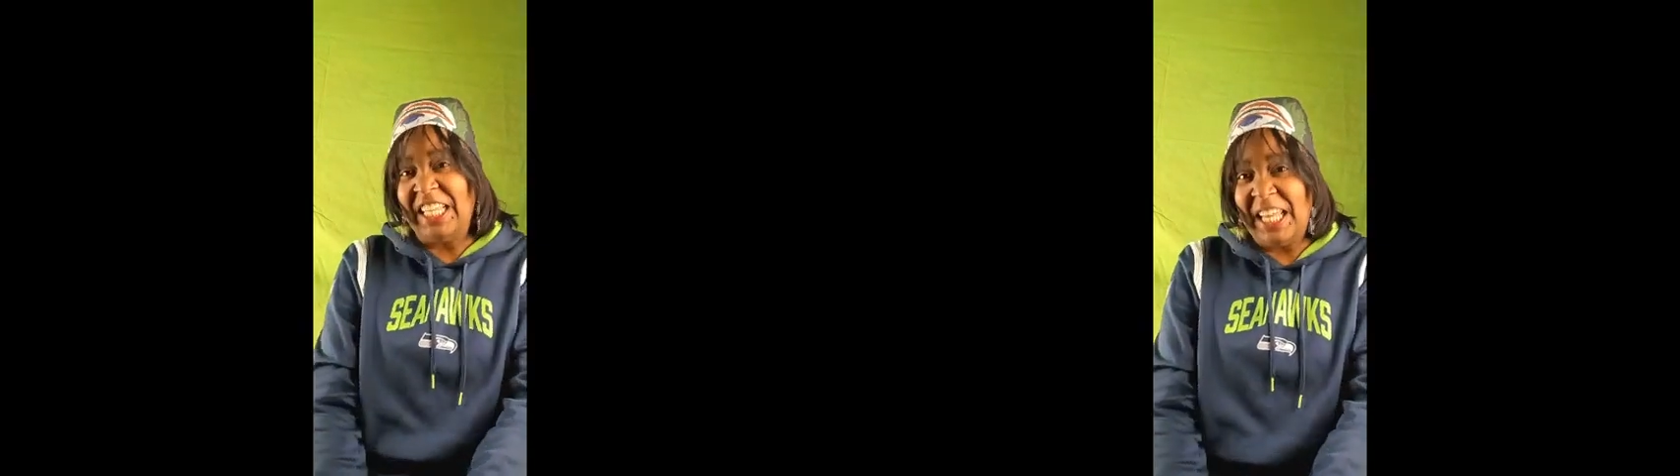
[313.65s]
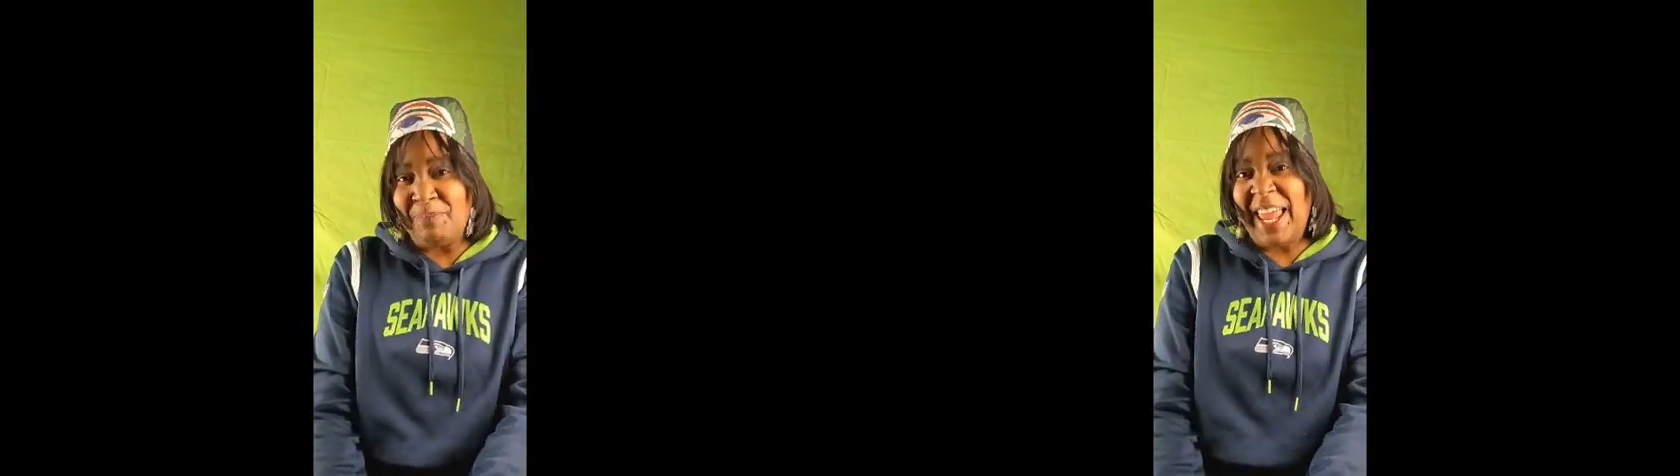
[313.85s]

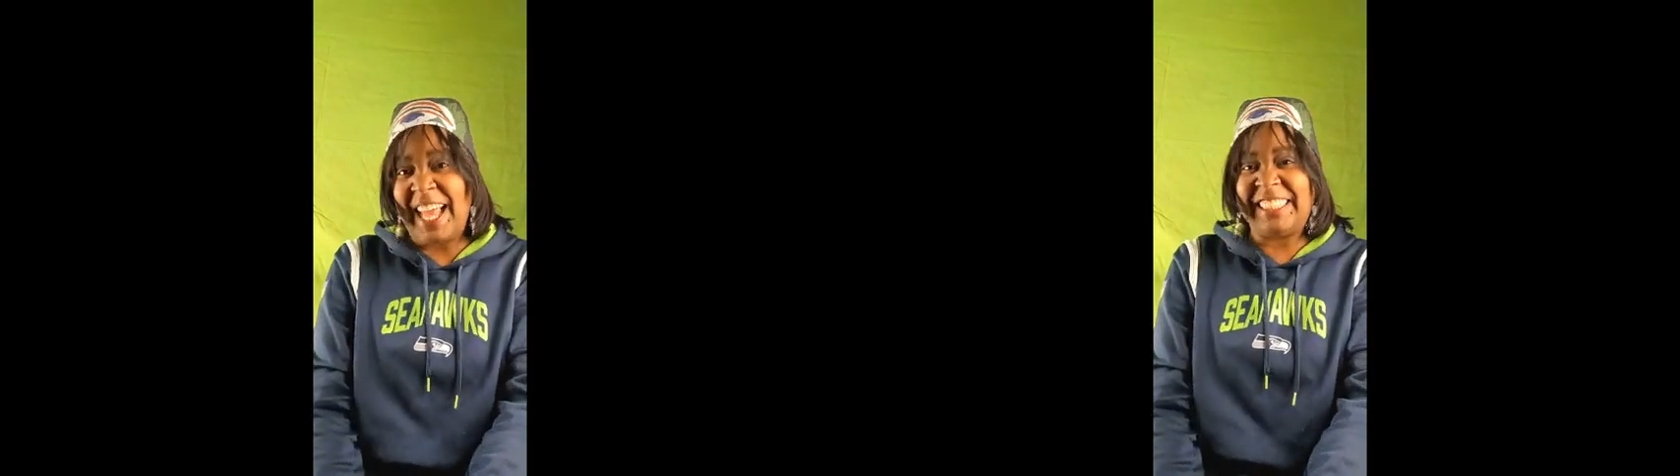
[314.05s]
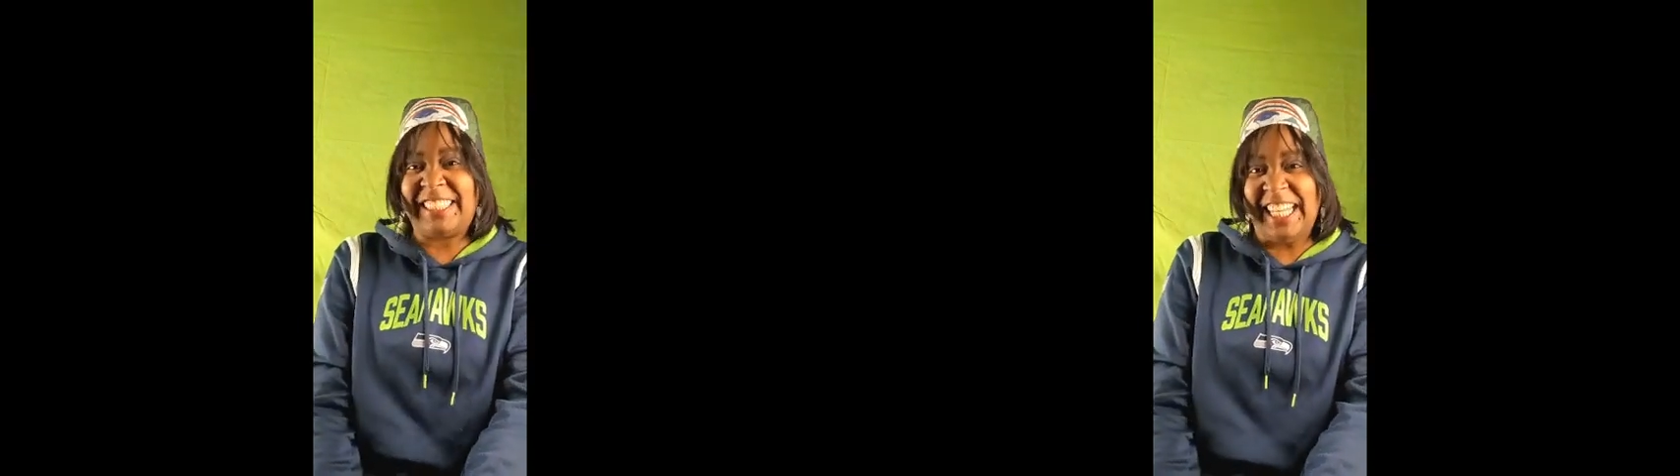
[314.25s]

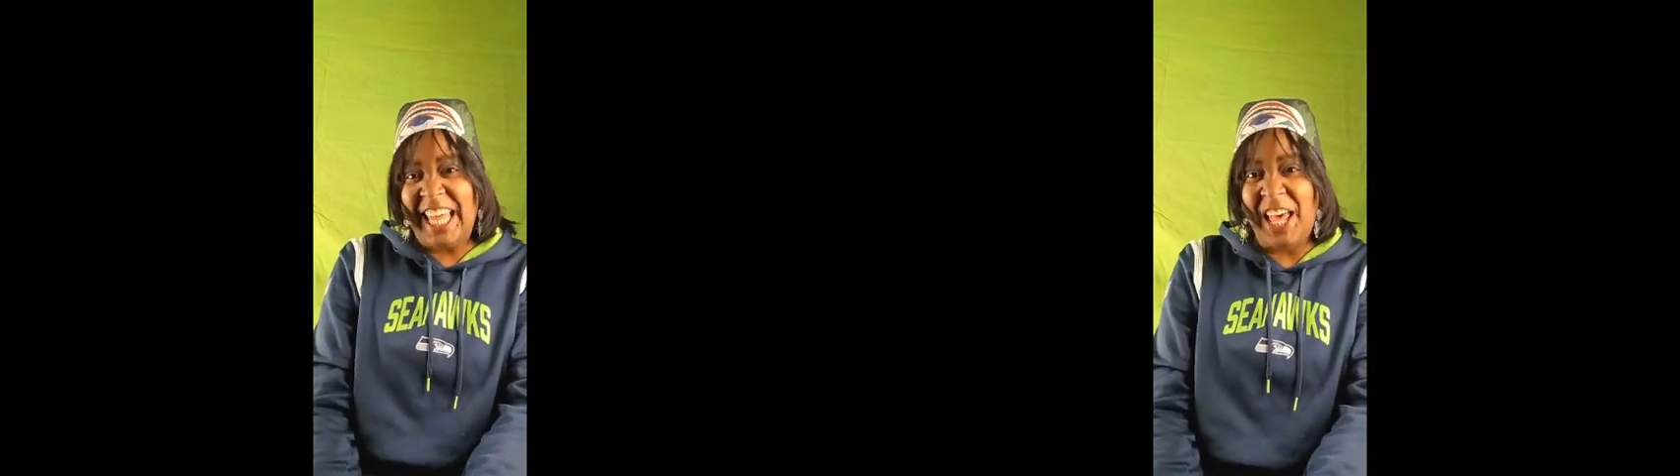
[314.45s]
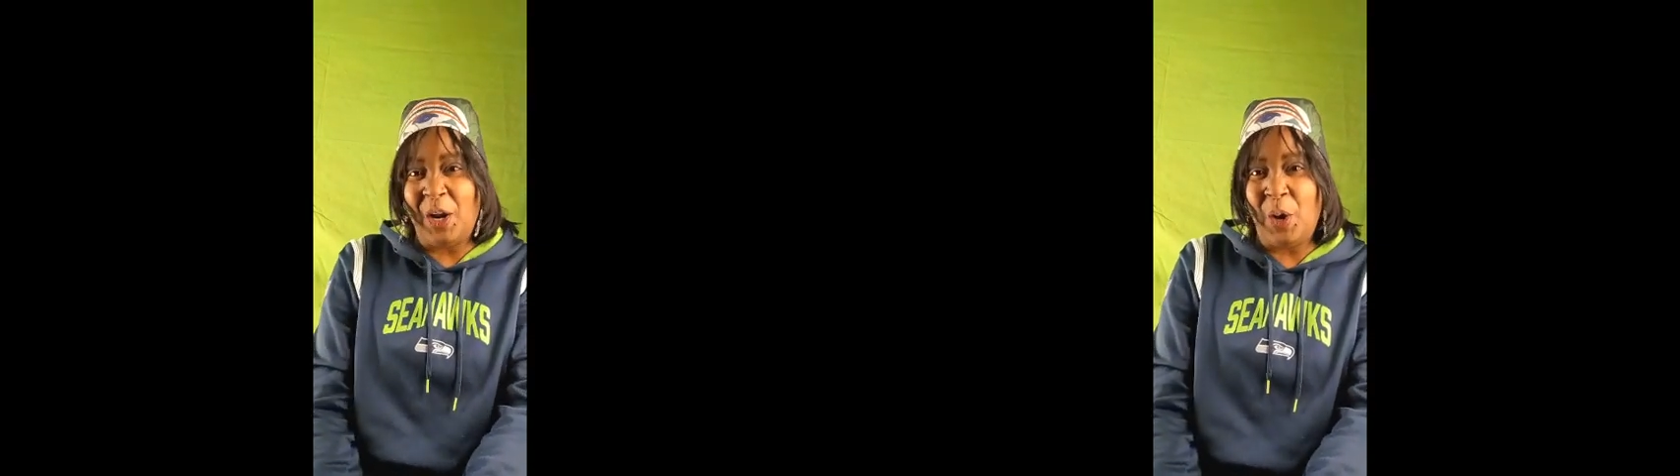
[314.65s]
black
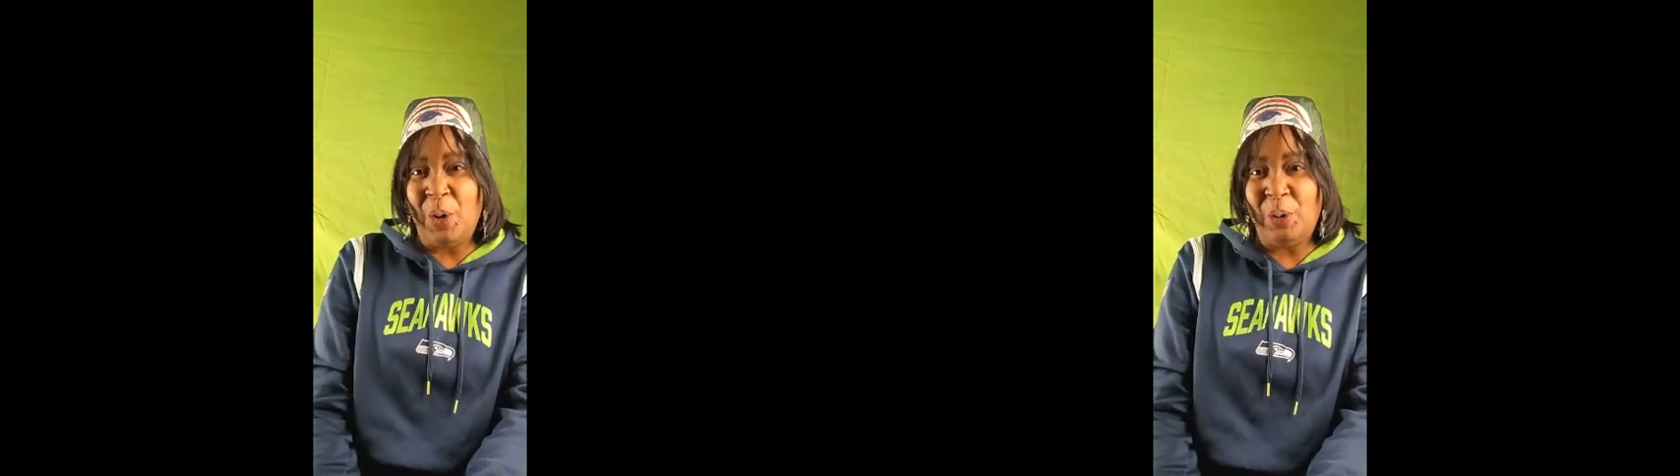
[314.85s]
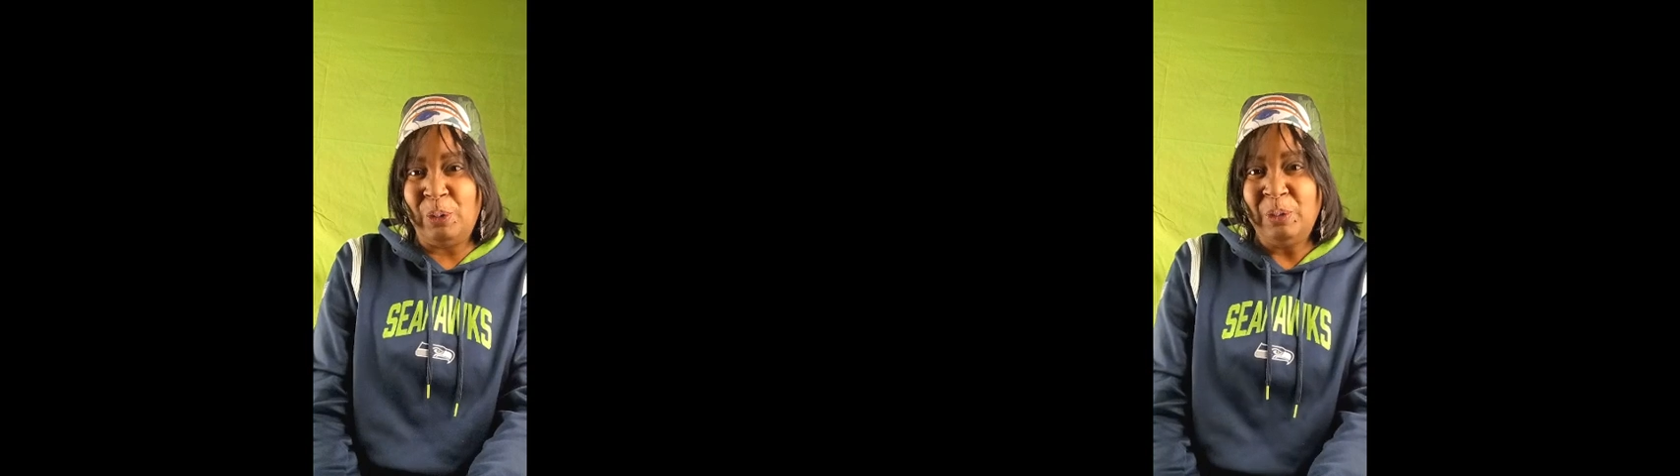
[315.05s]

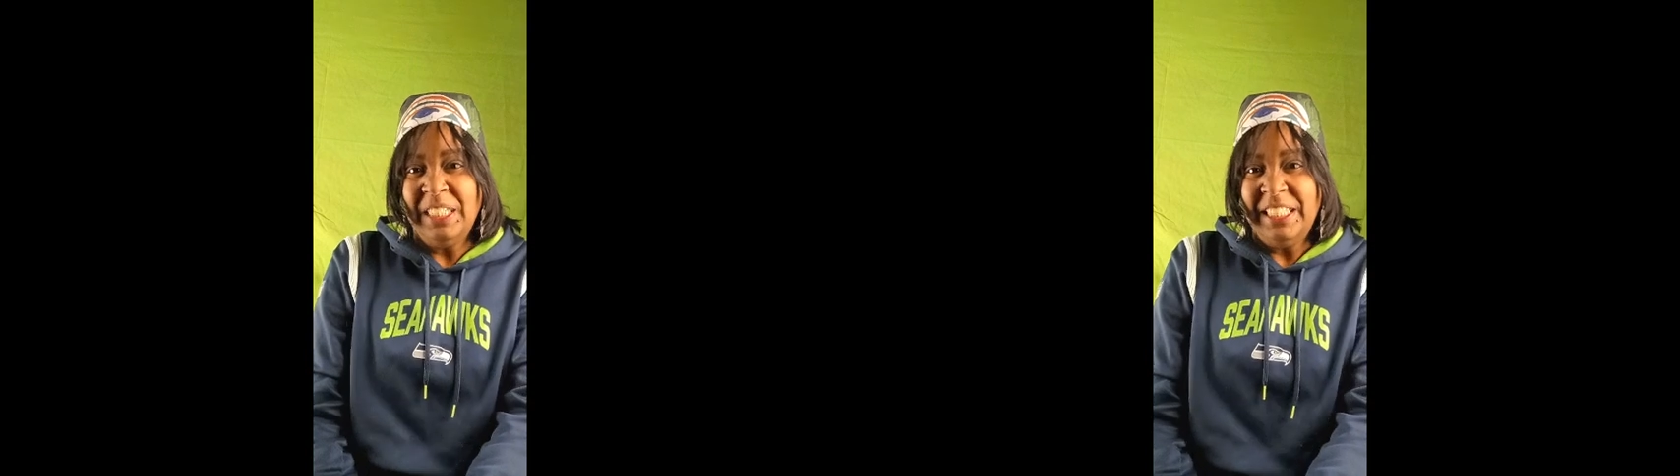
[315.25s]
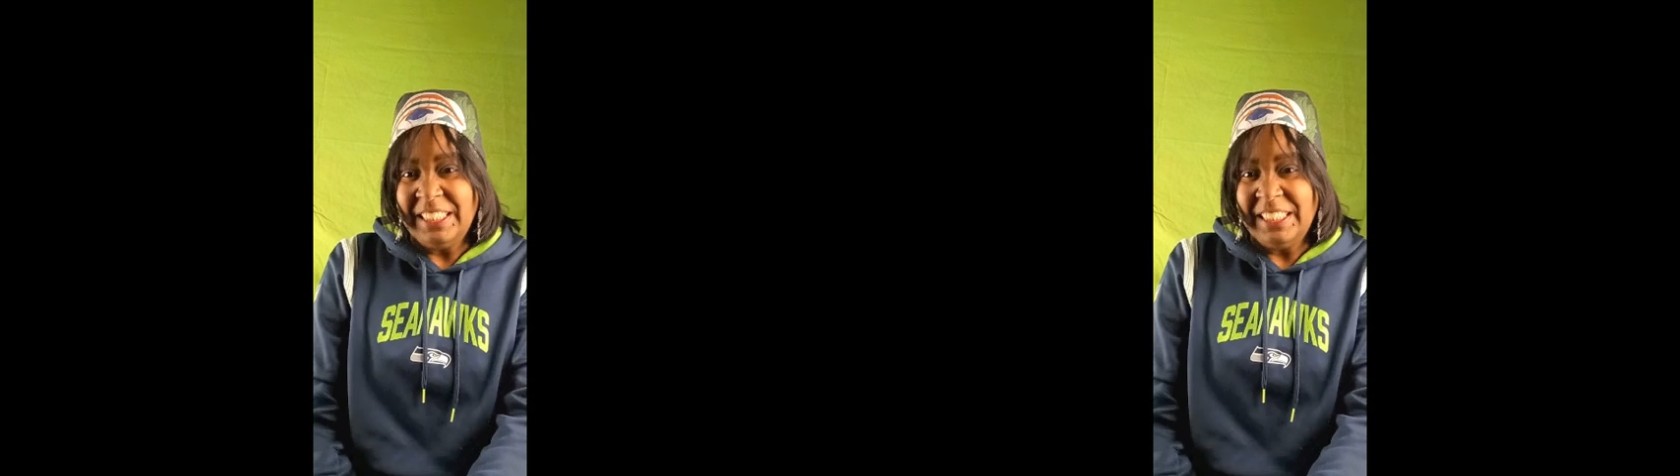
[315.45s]
stiletto,